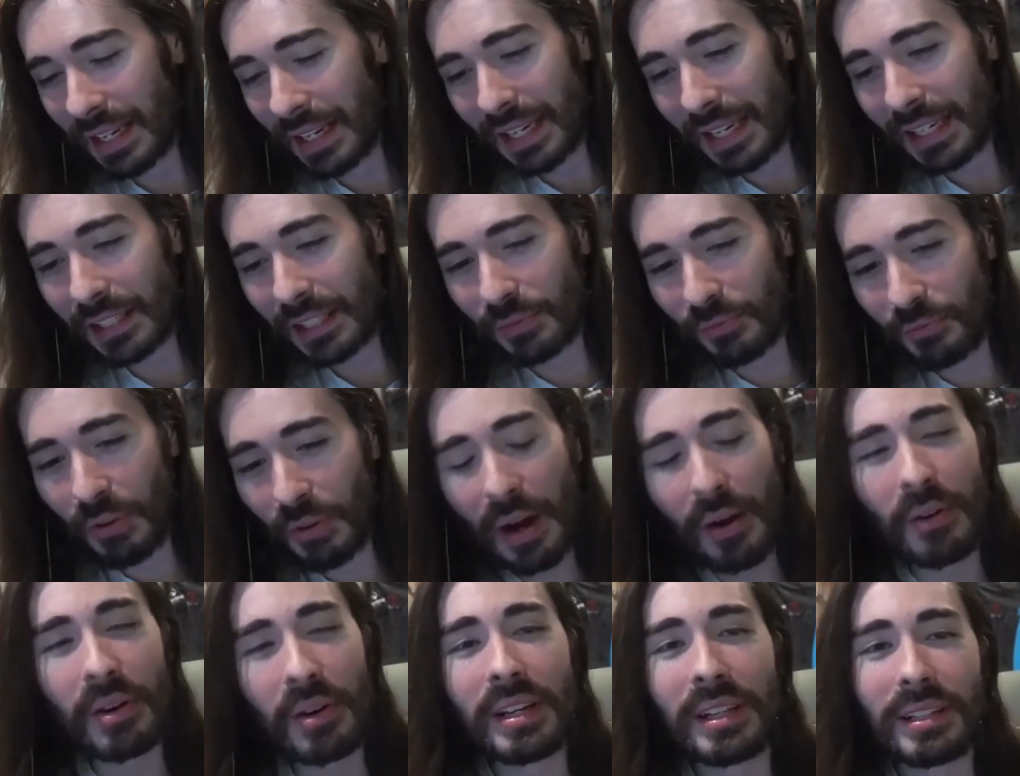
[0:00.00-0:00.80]
It's
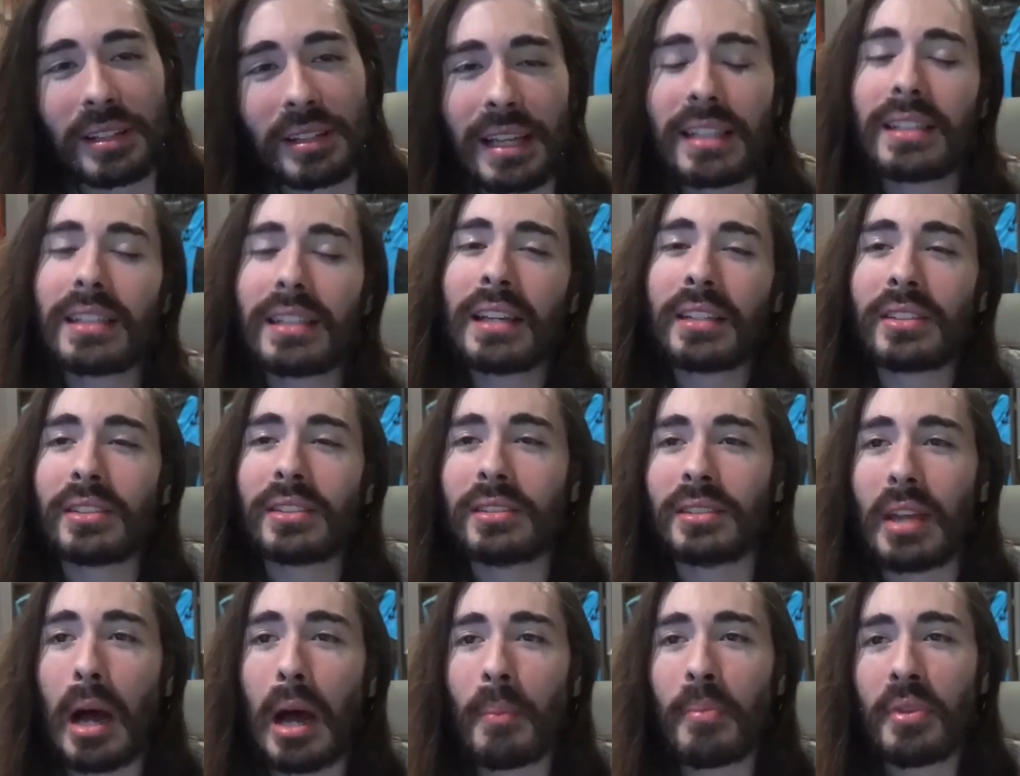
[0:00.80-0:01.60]
very, it, it's
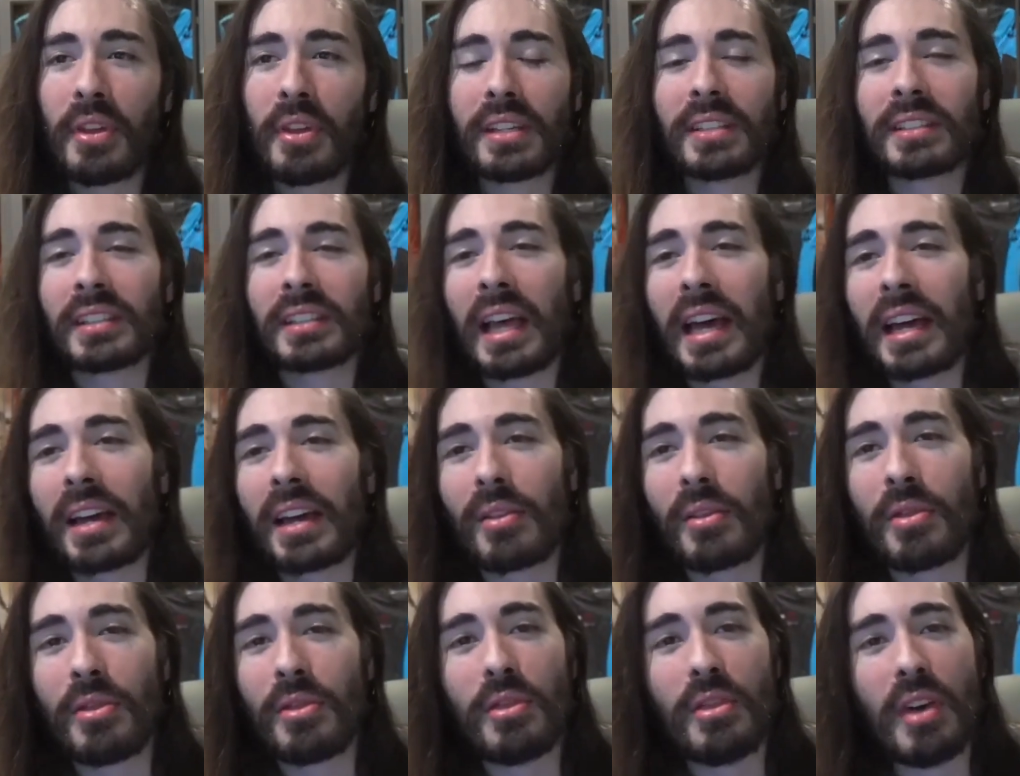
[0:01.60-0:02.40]
dumb things
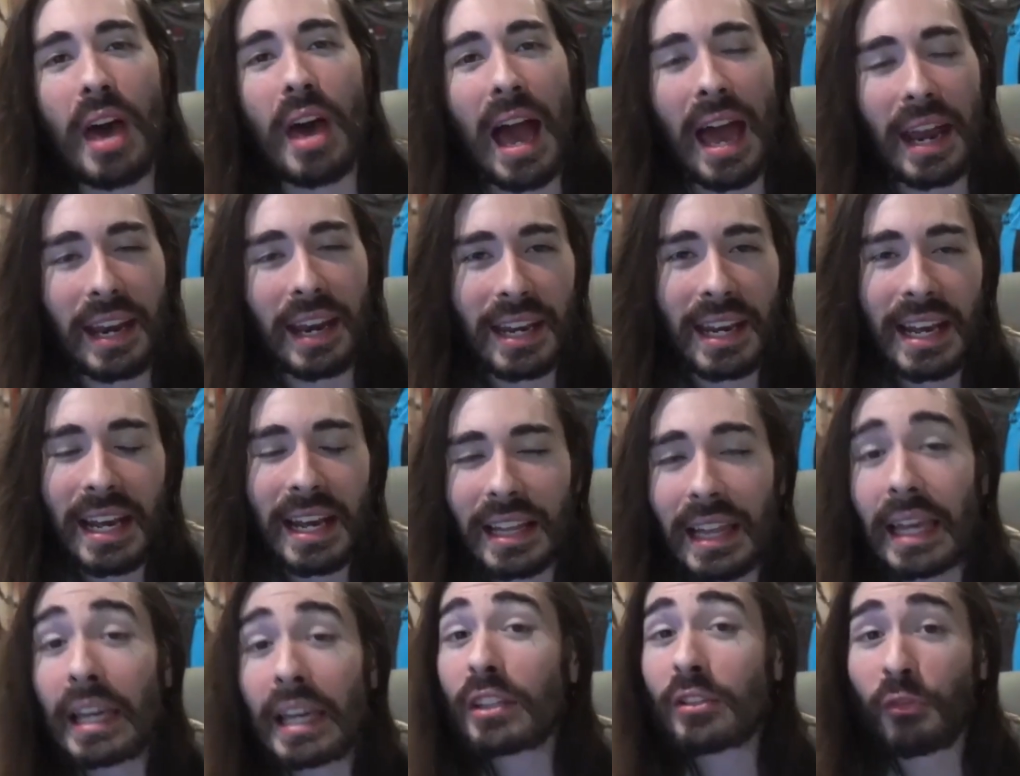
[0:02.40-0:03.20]
like that.
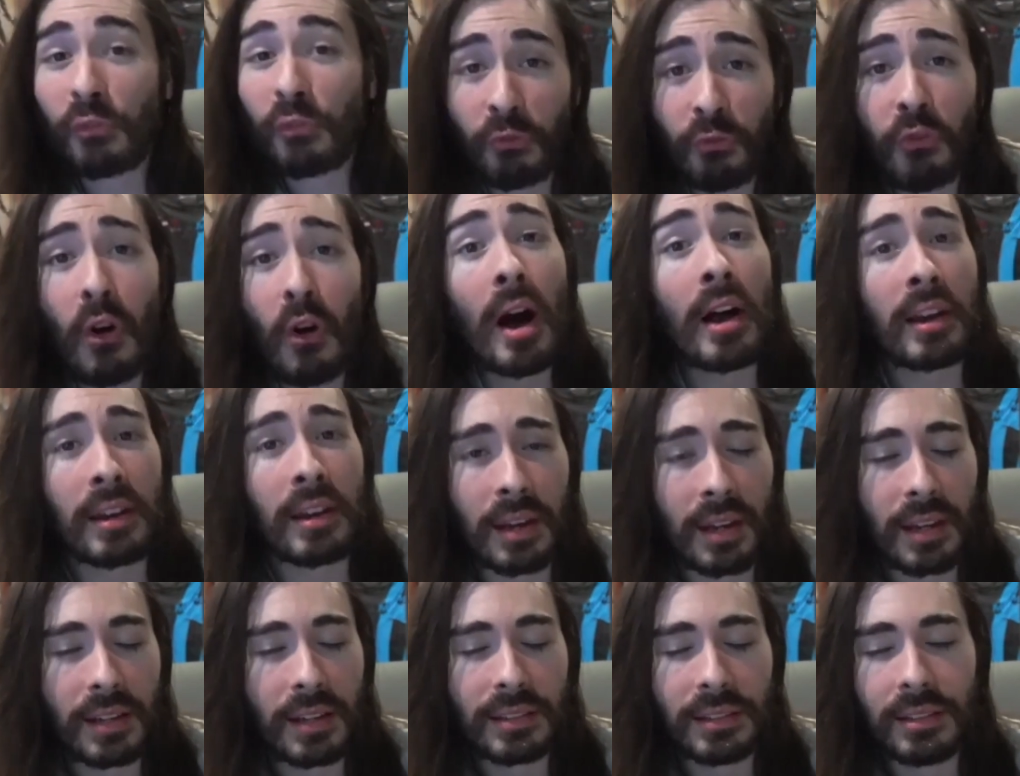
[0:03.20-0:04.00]
Like, it's
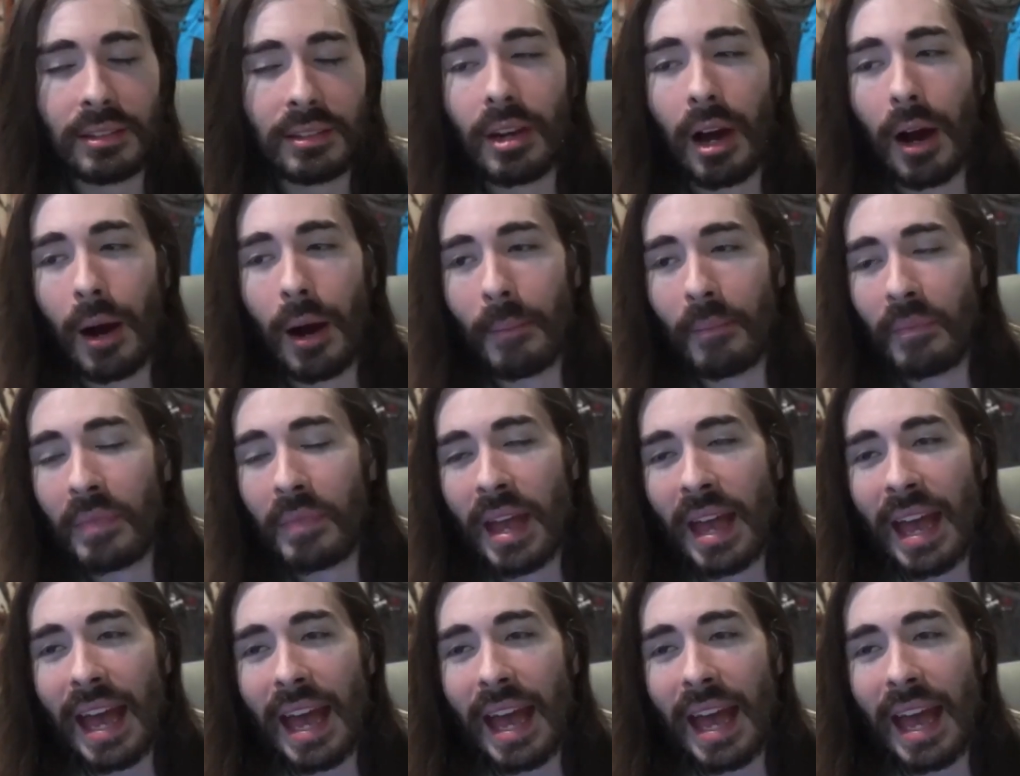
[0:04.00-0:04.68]
fun dumb.